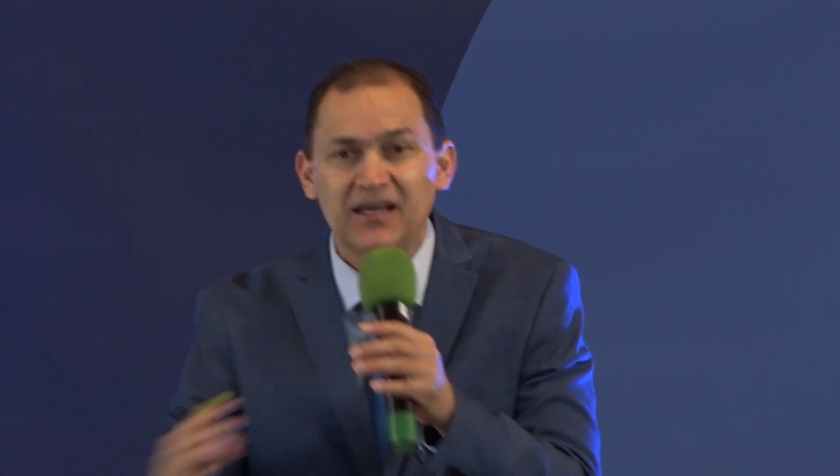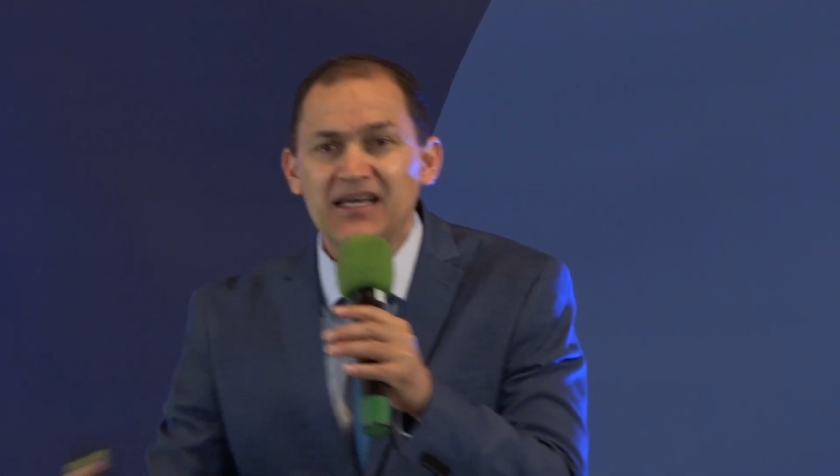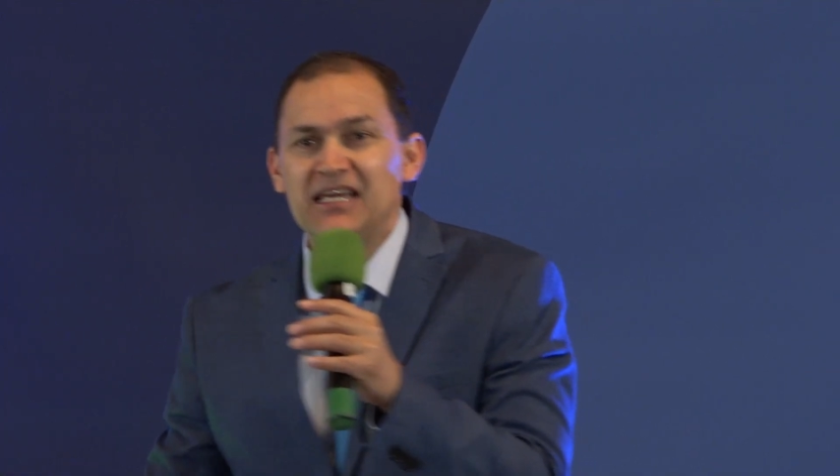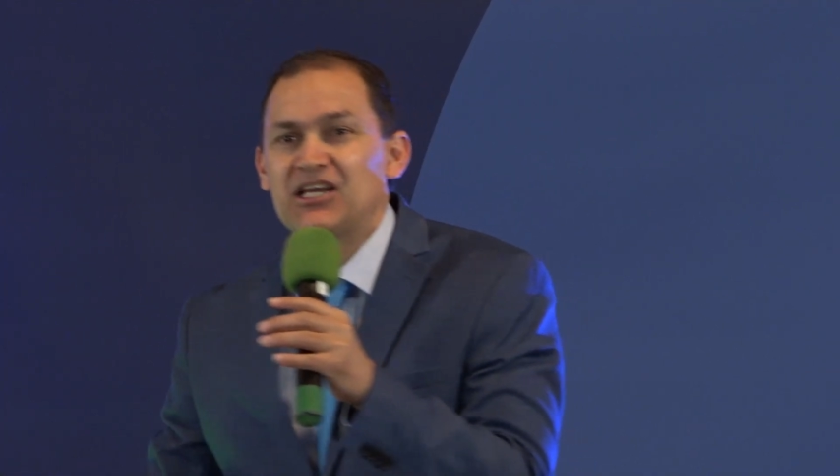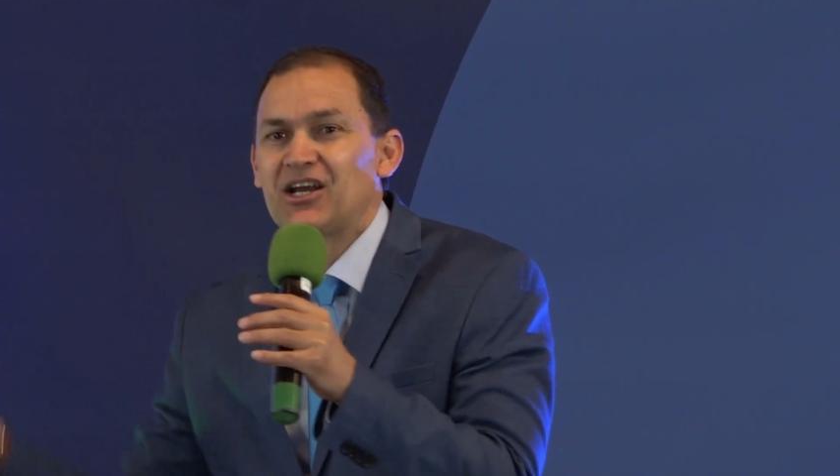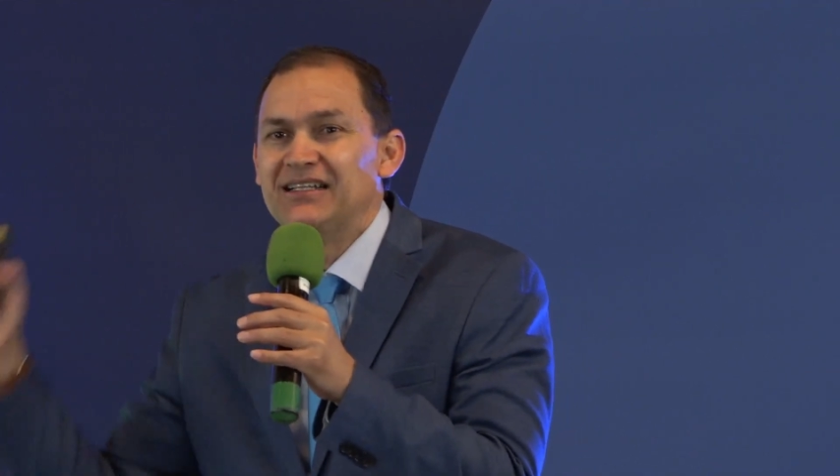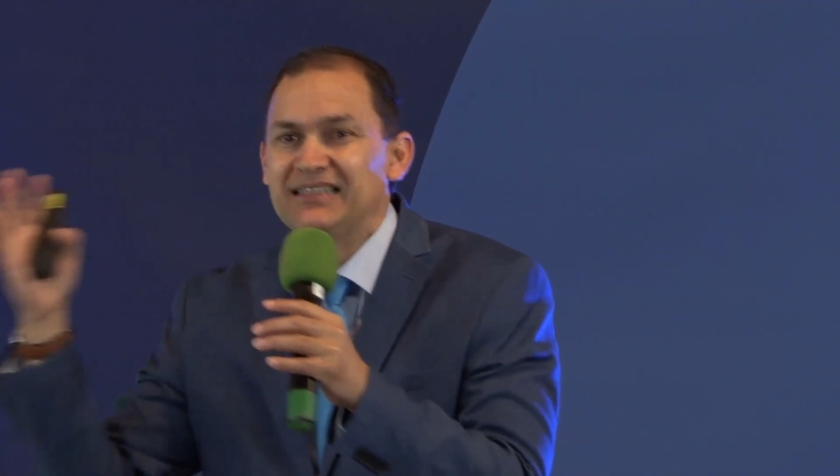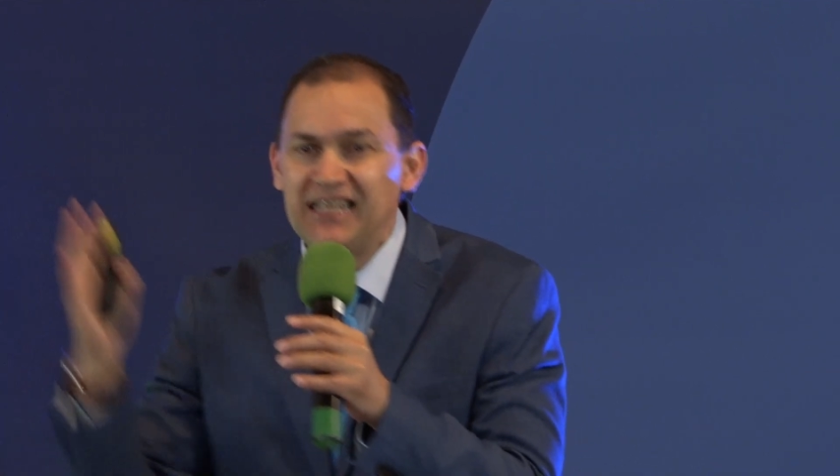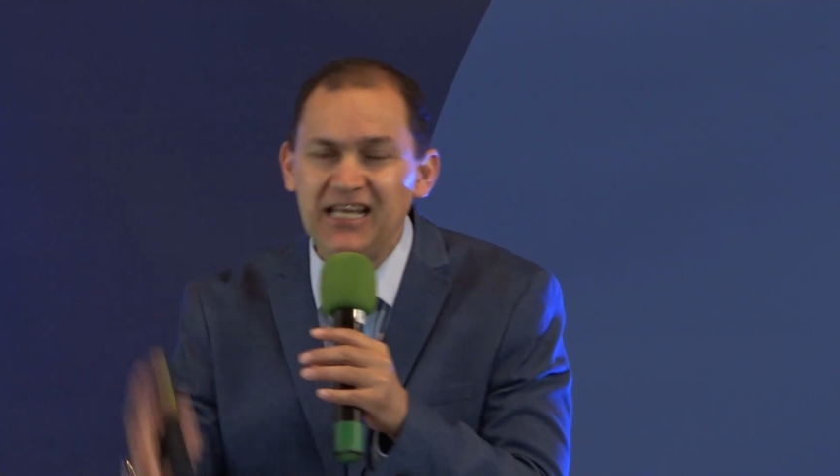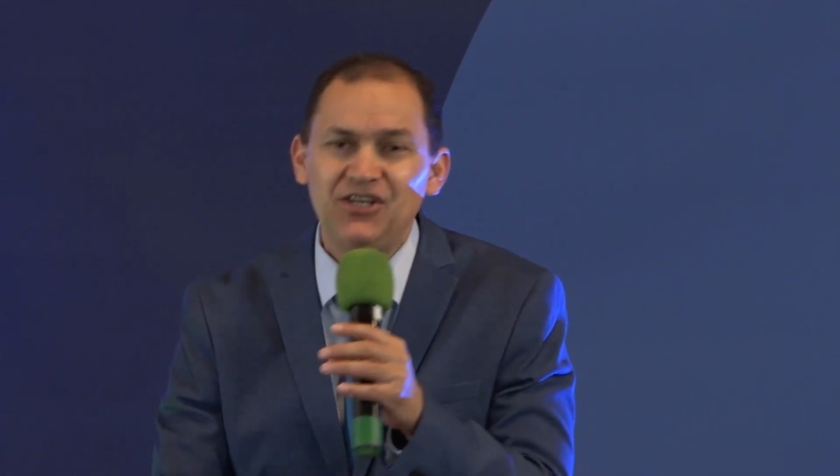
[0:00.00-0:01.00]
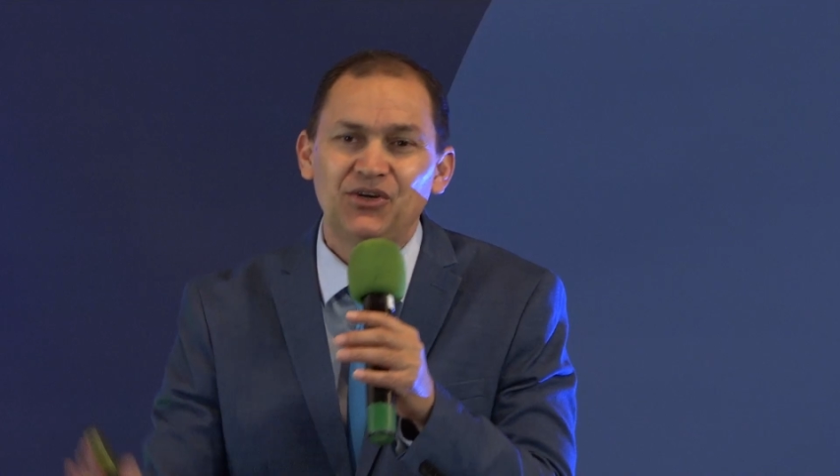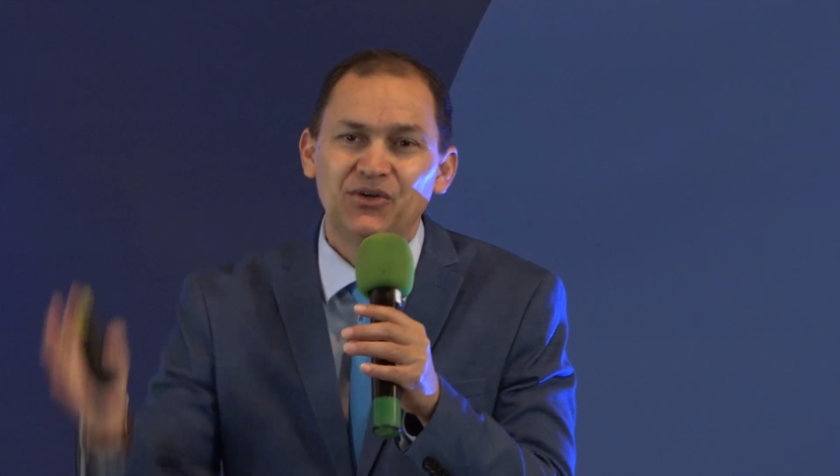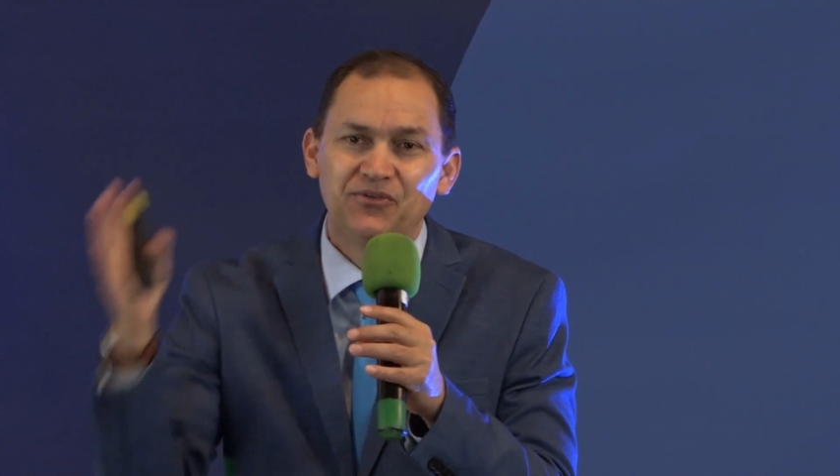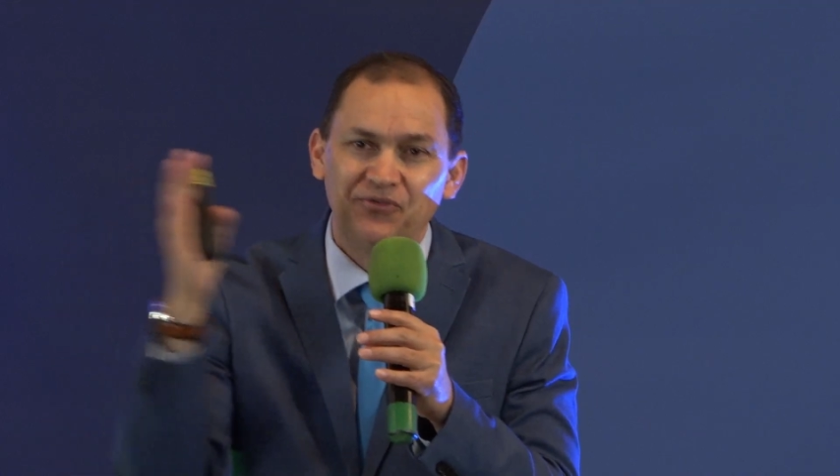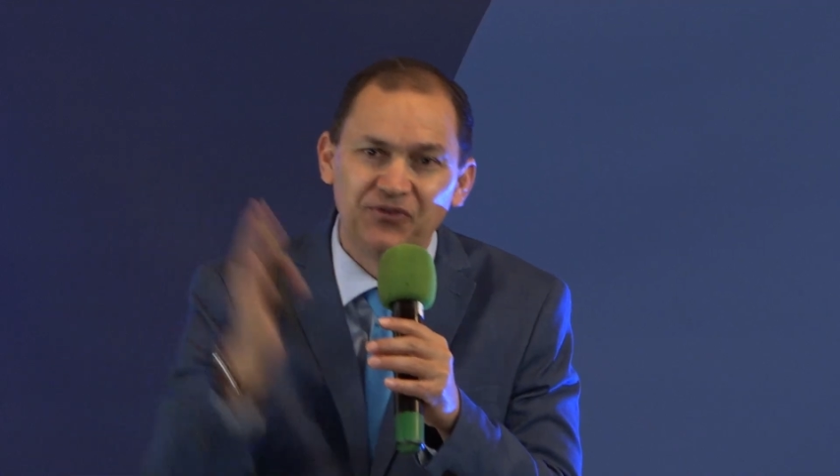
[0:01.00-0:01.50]
he
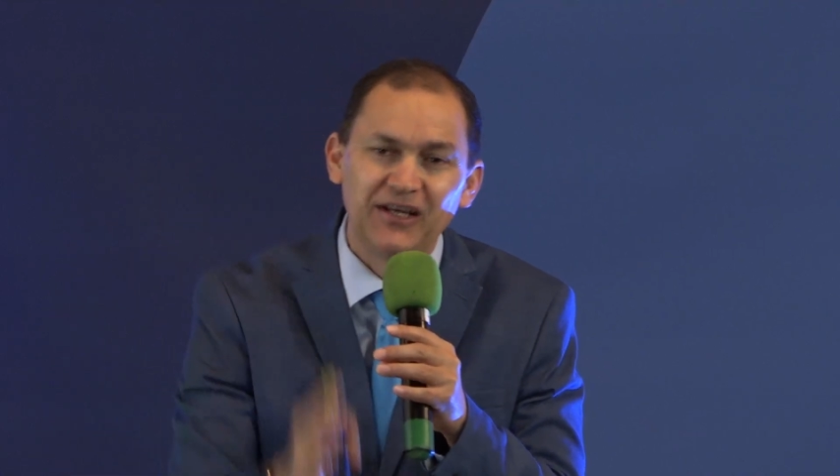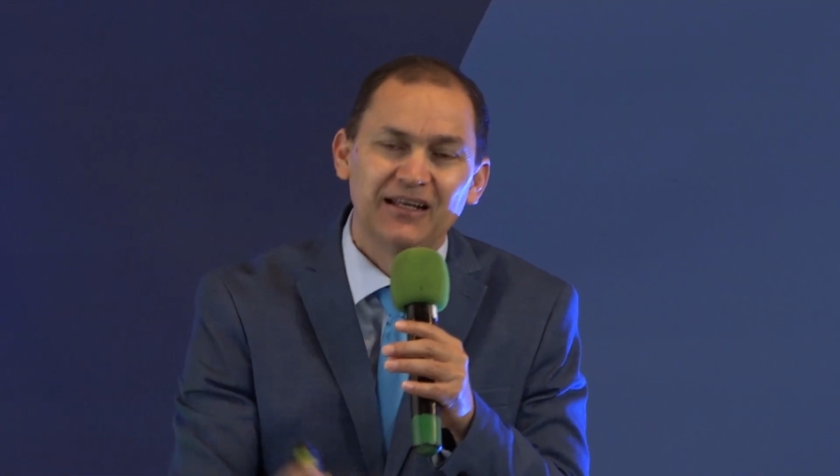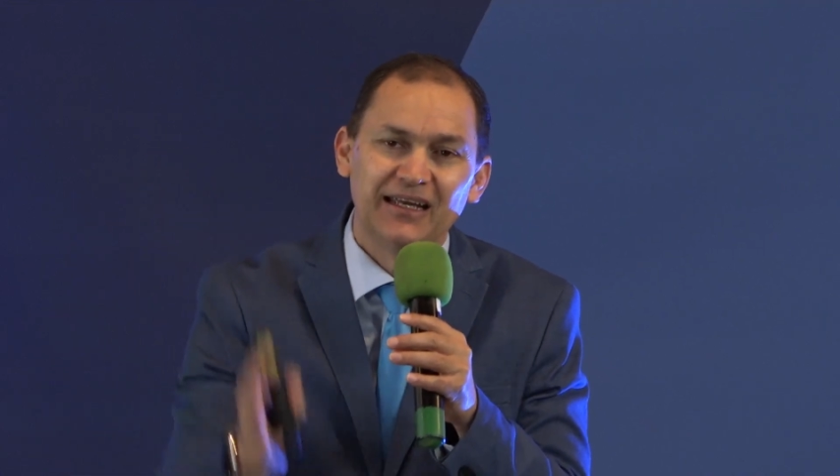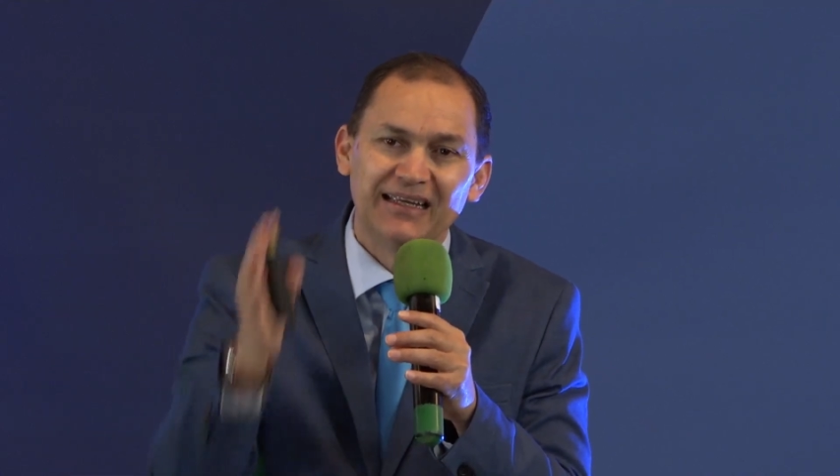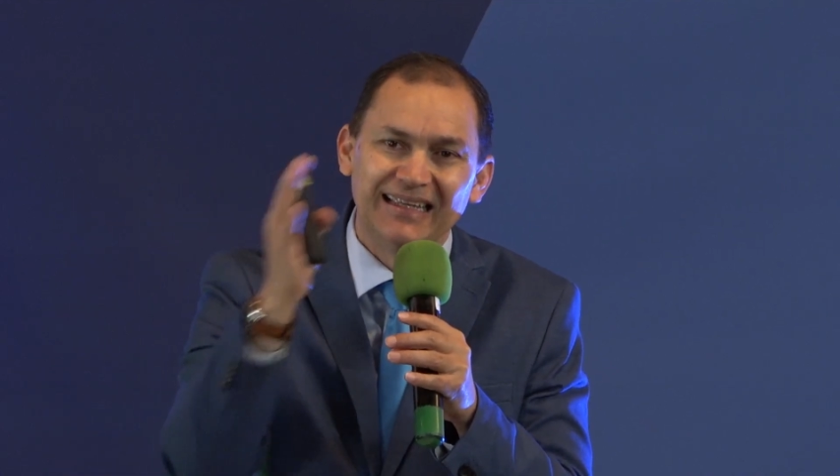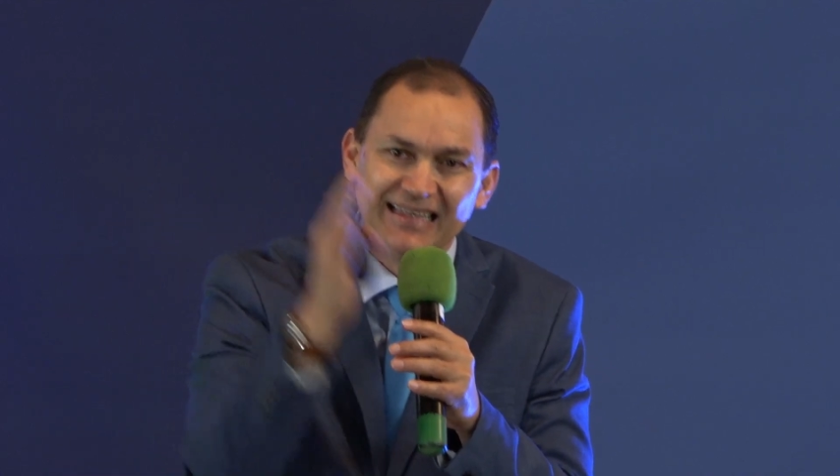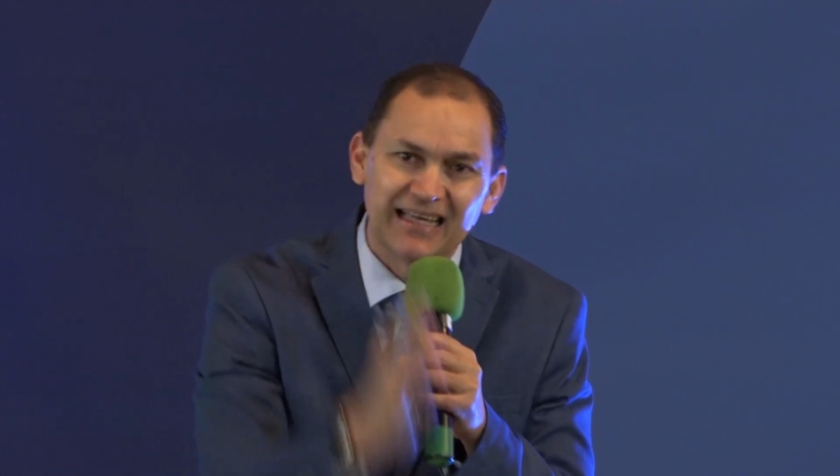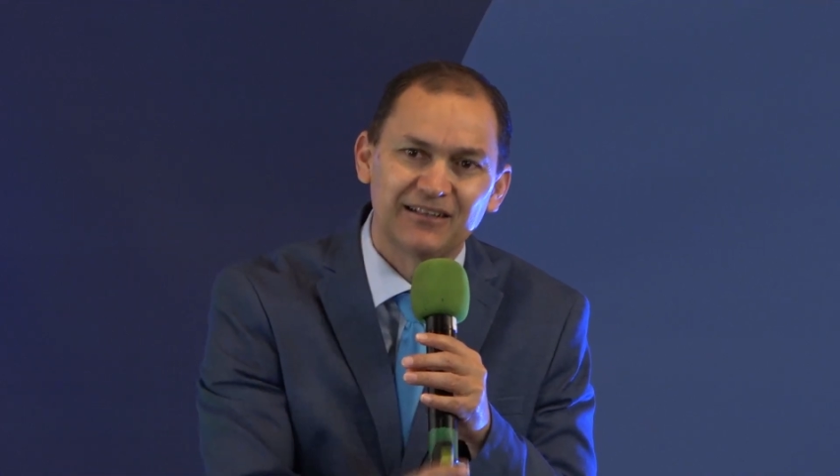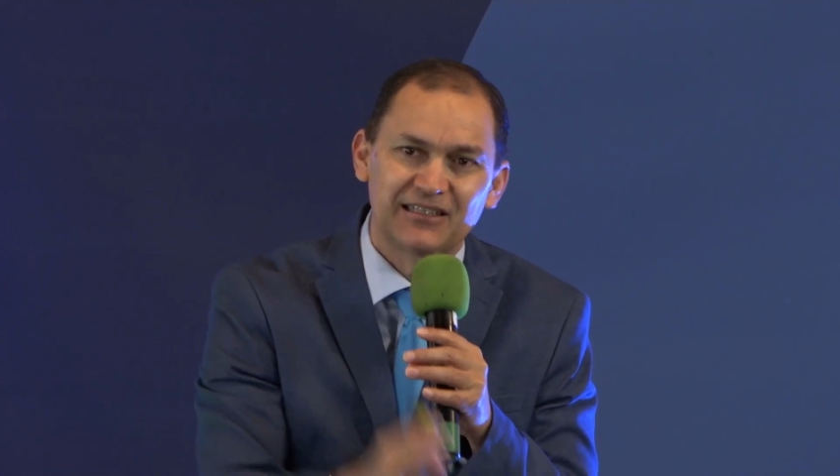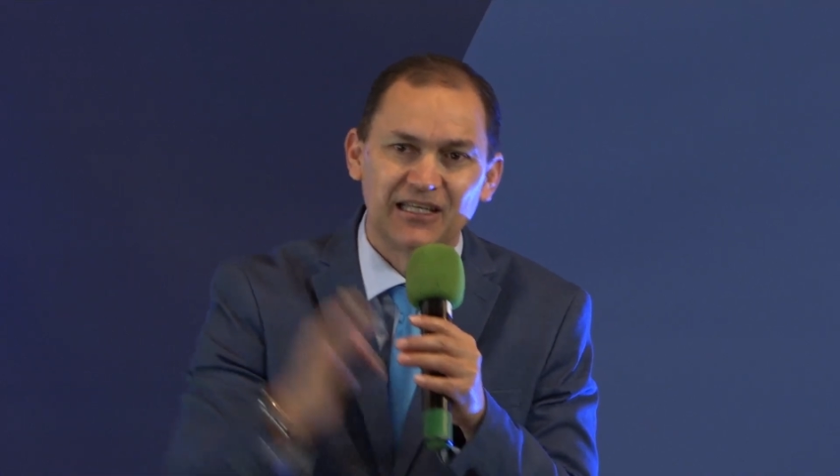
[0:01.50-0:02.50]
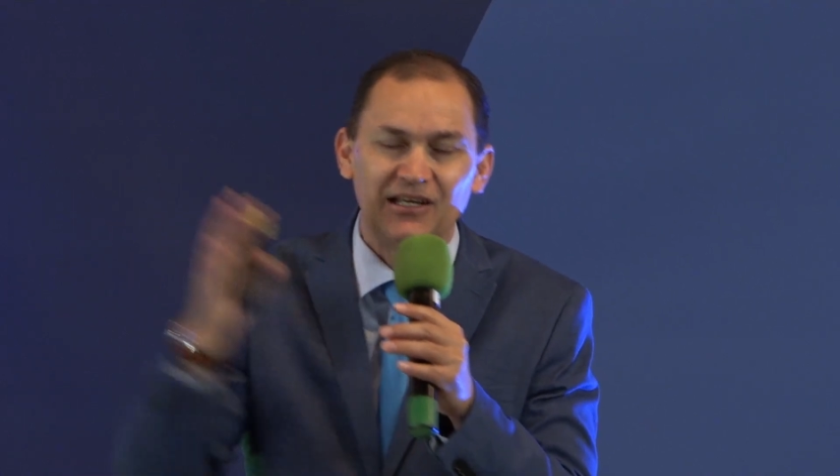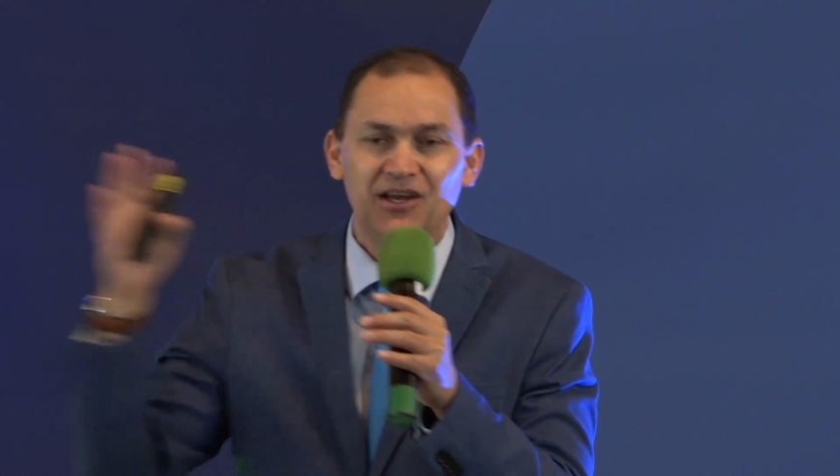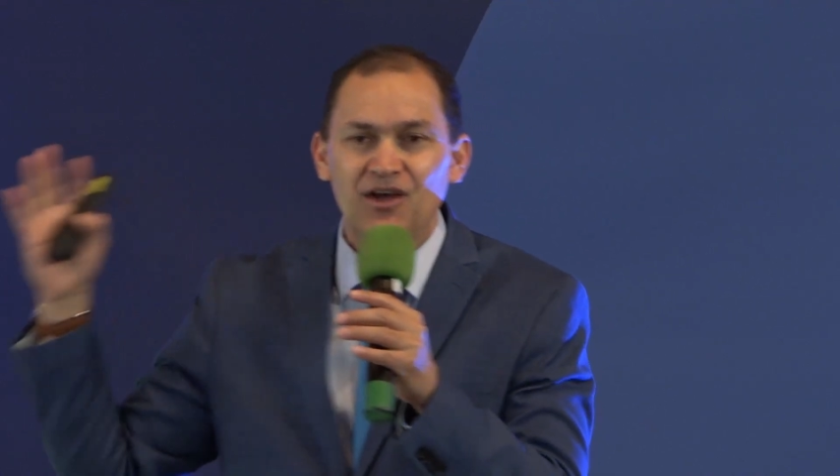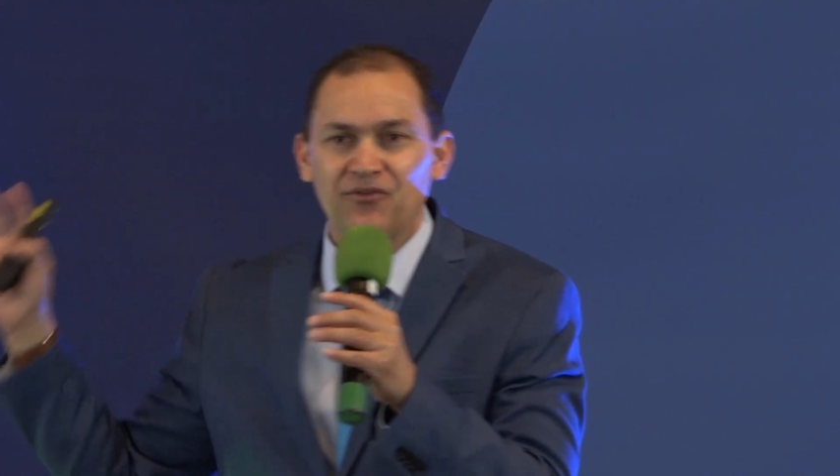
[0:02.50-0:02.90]
continued feeling guilty